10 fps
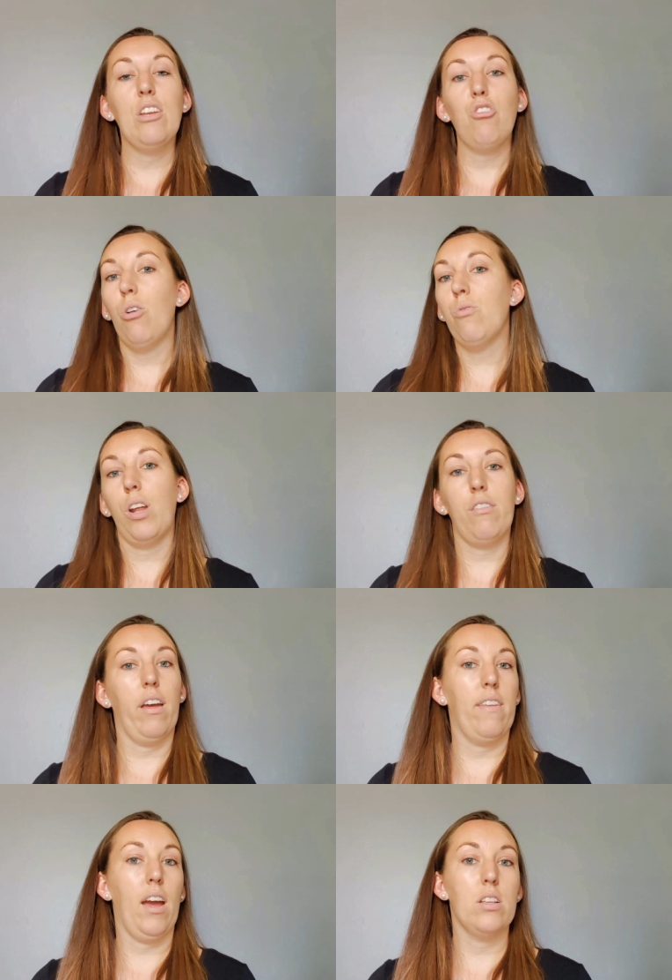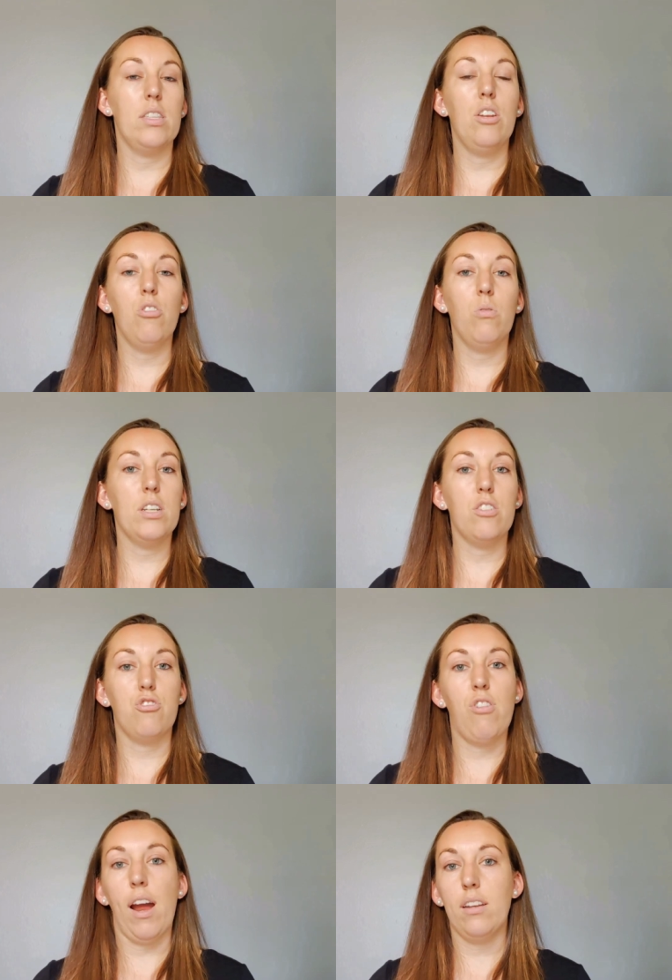They don't run around the house. They don't get
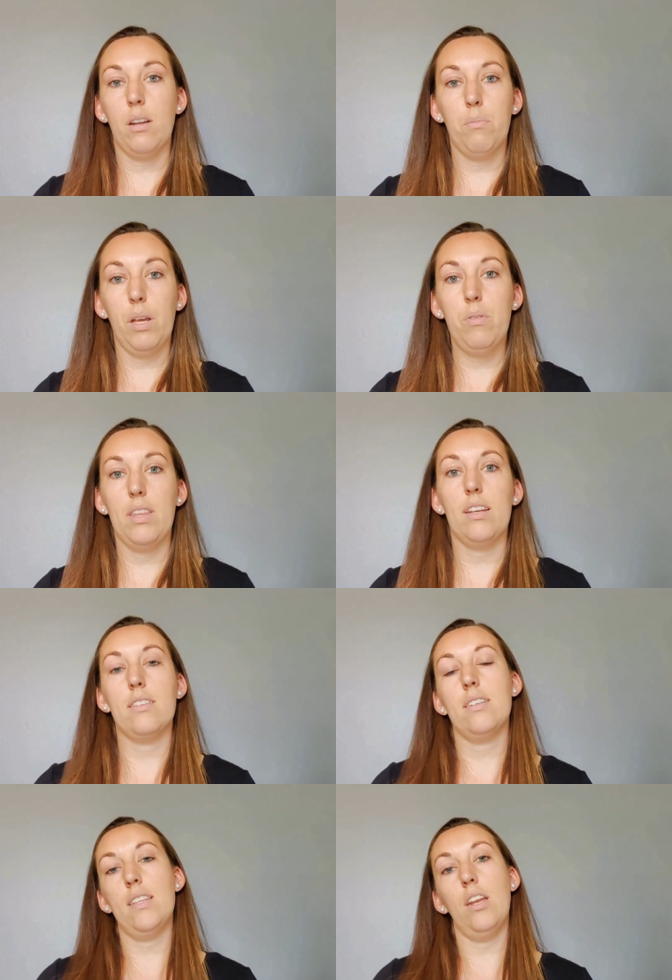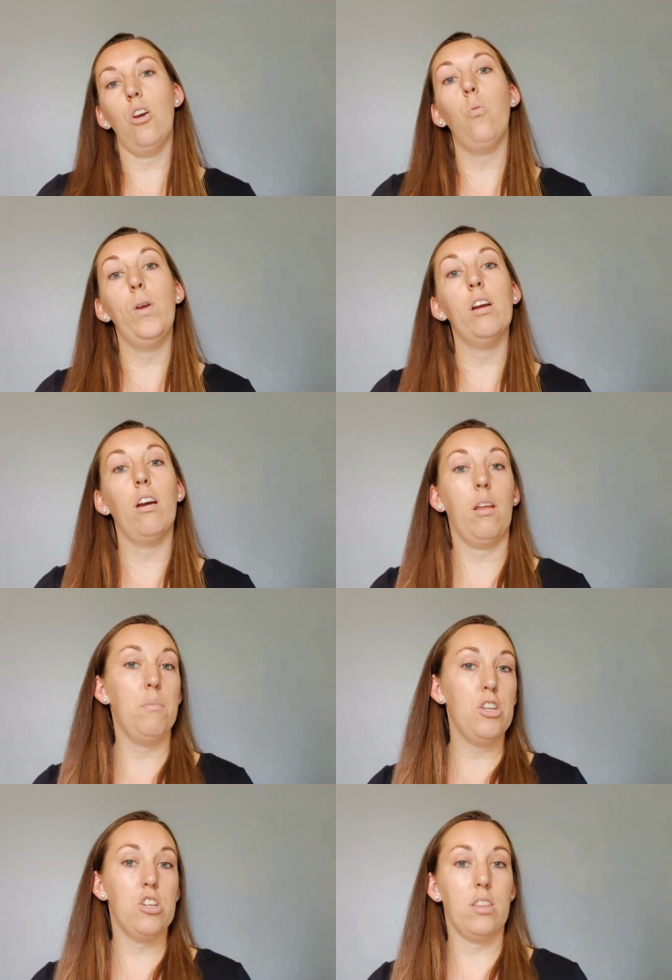distracted and play with things because they know we are on
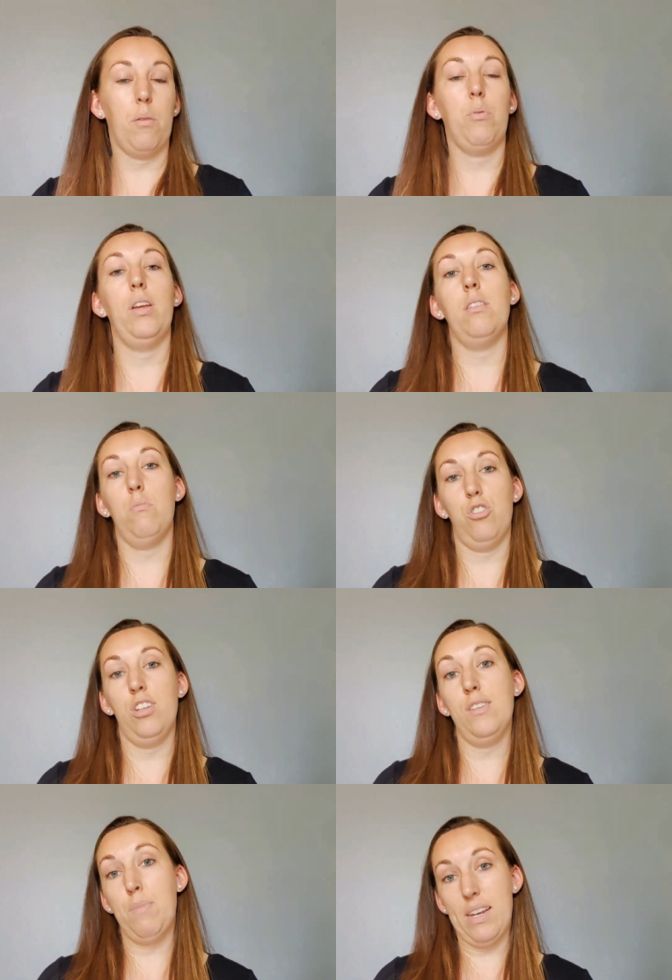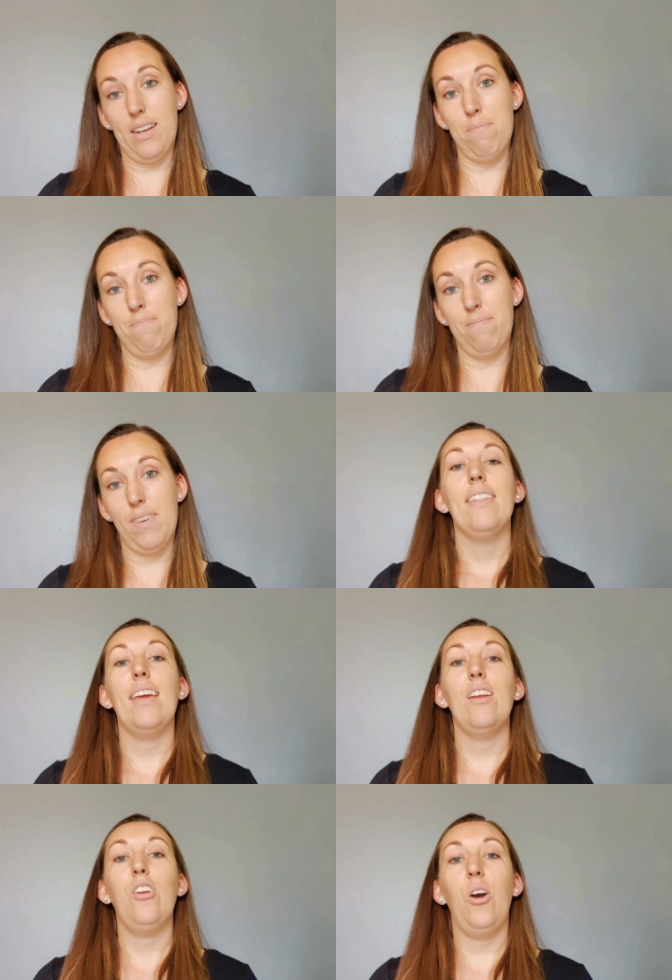a mission at that point, and the mission is bedtime.
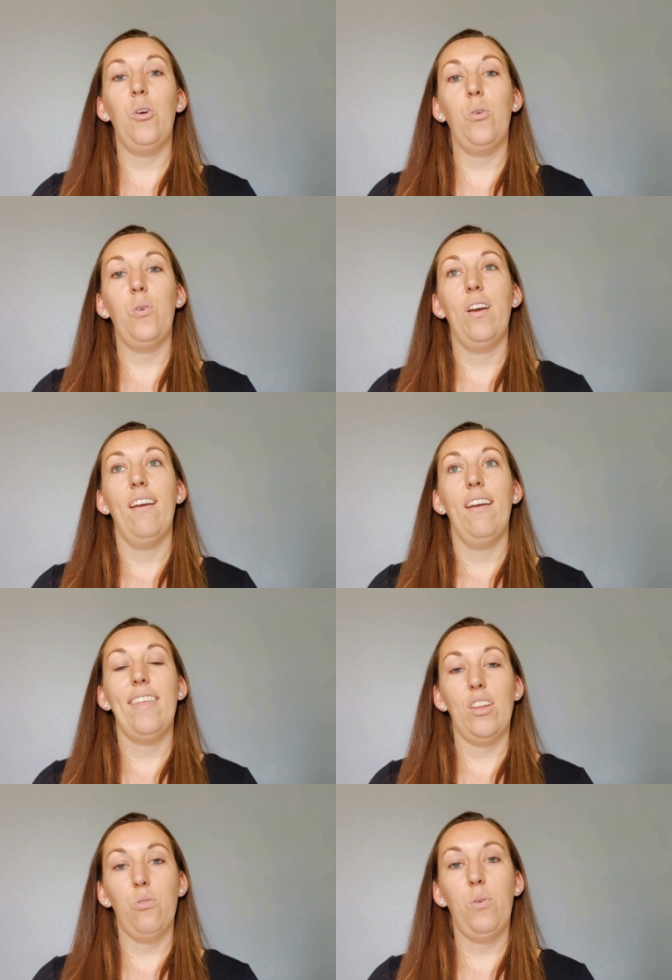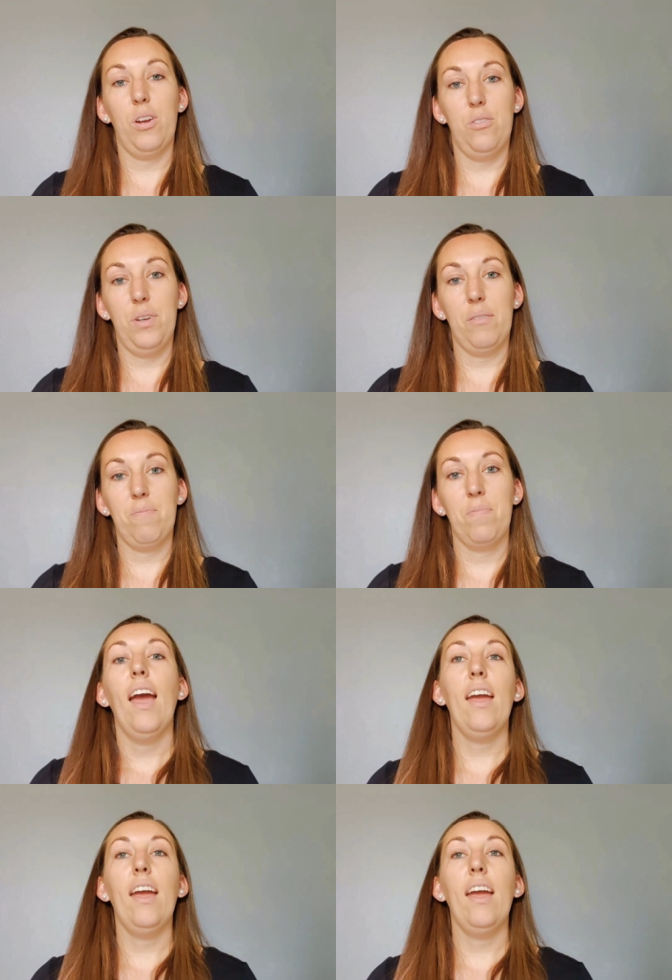They know that's what we are doing.